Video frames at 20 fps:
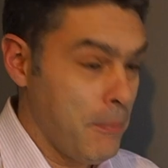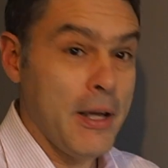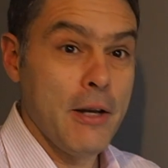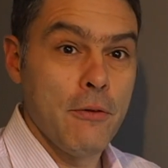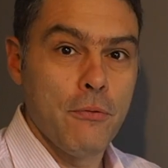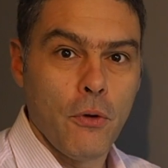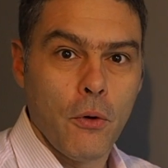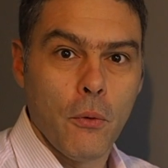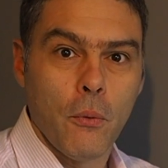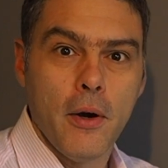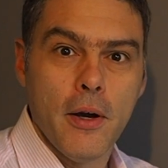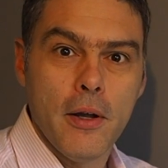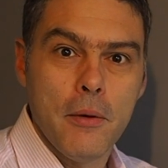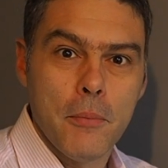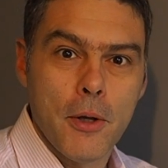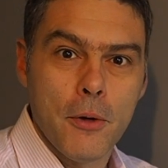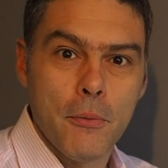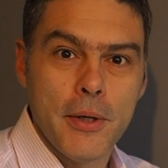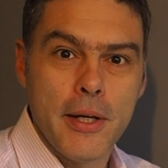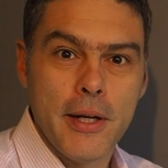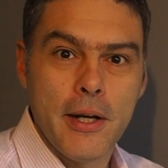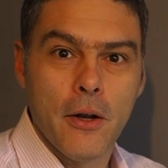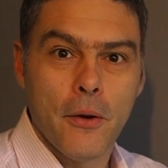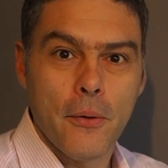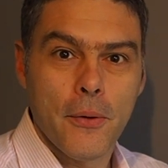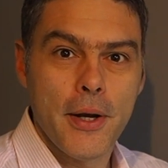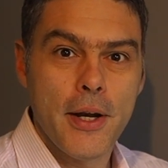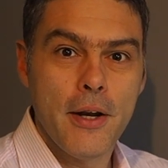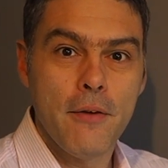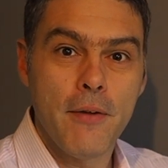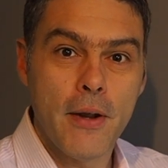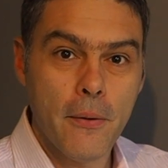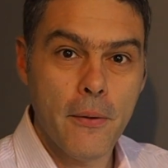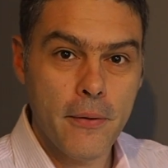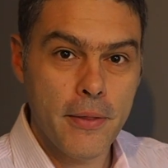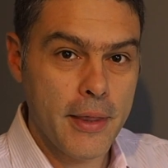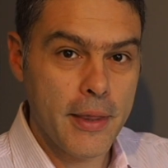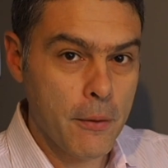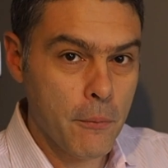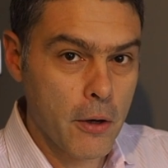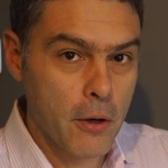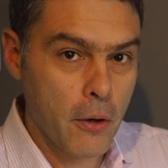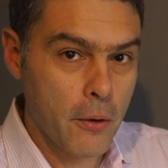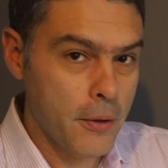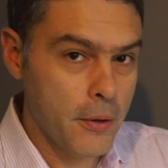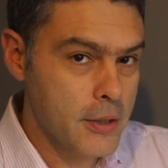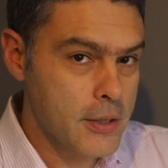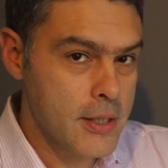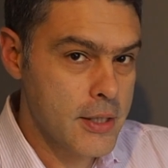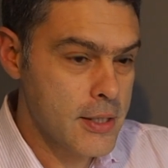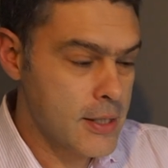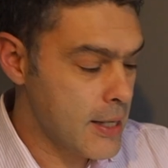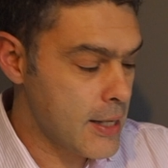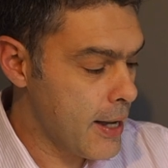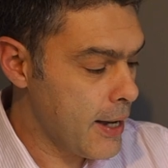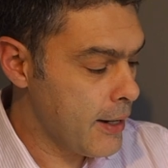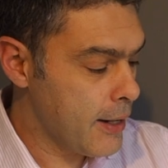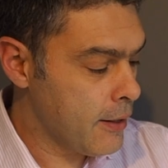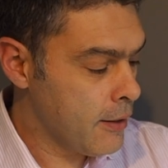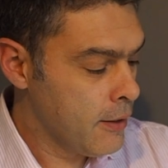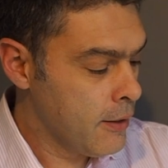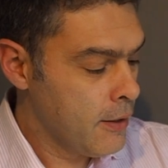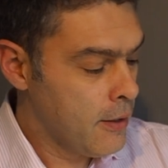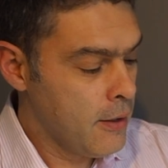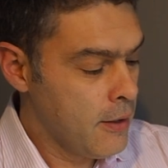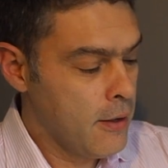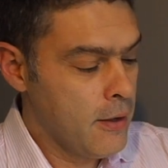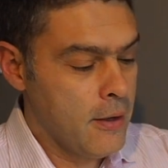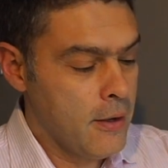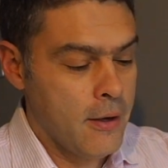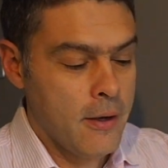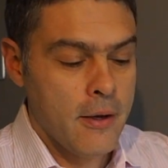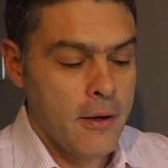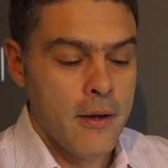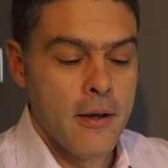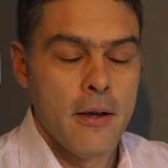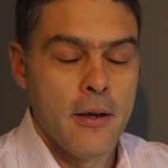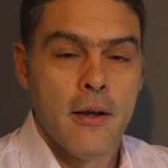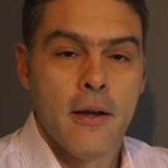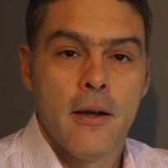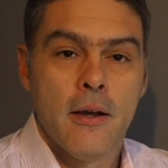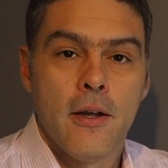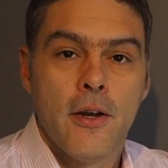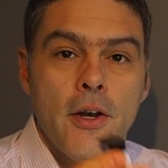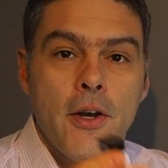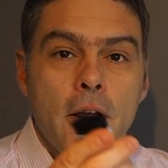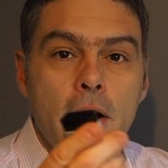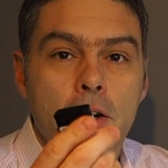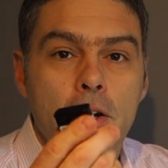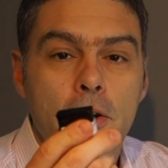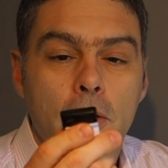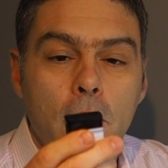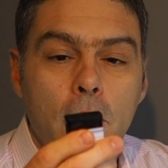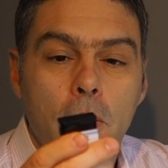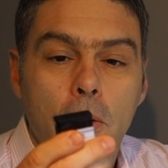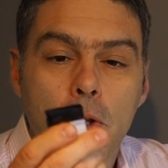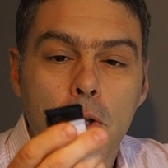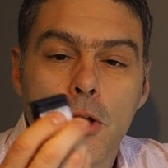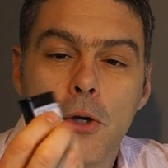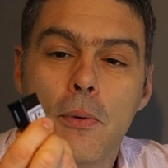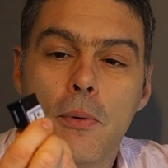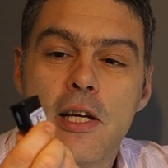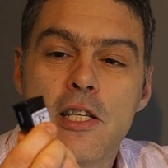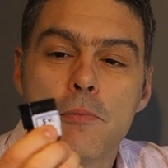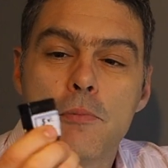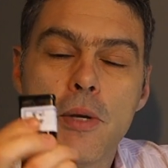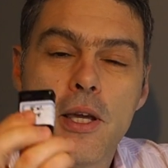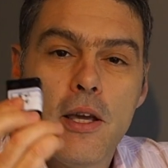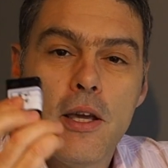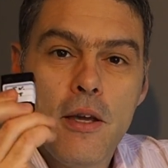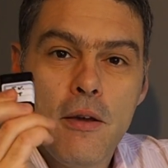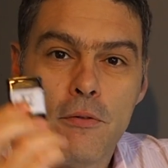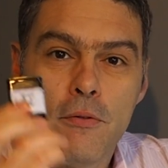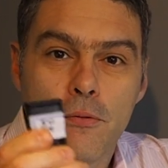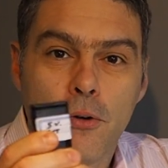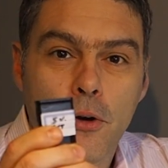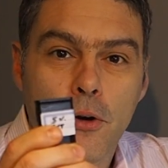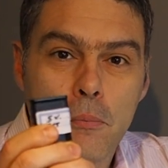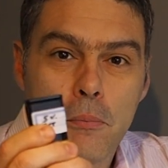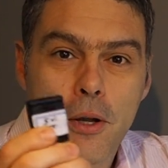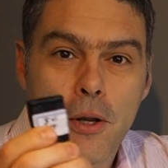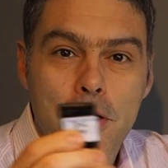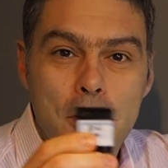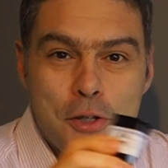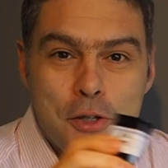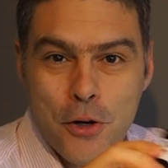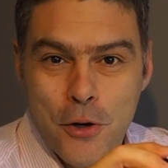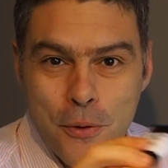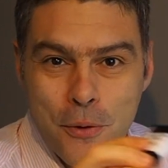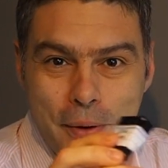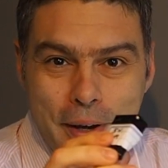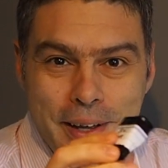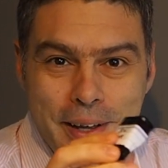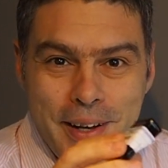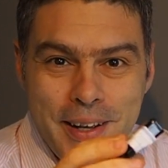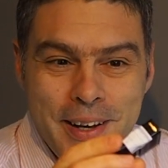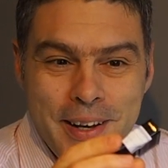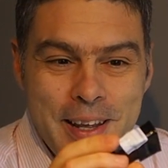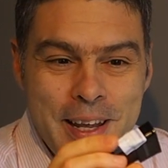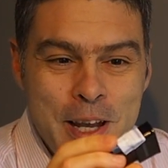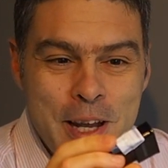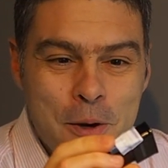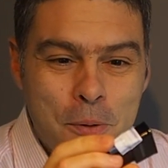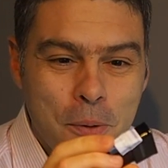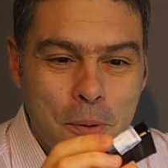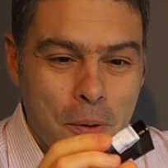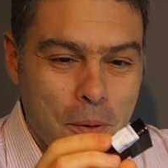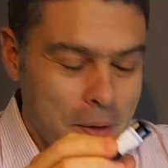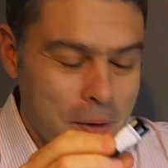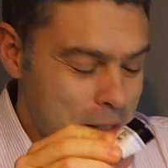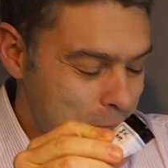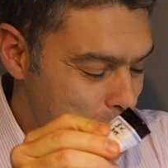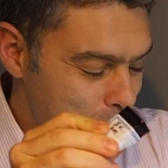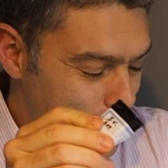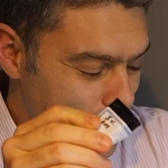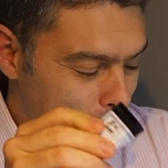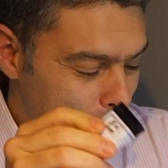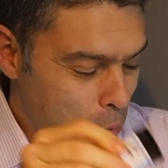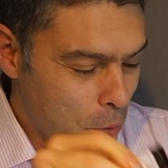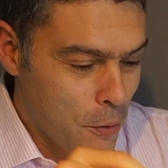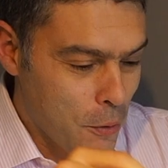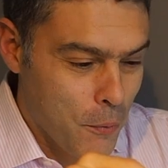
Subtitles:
painful one, but we did learn it. The other thing we learned is that not all USB phone plugs are created equal. So when we're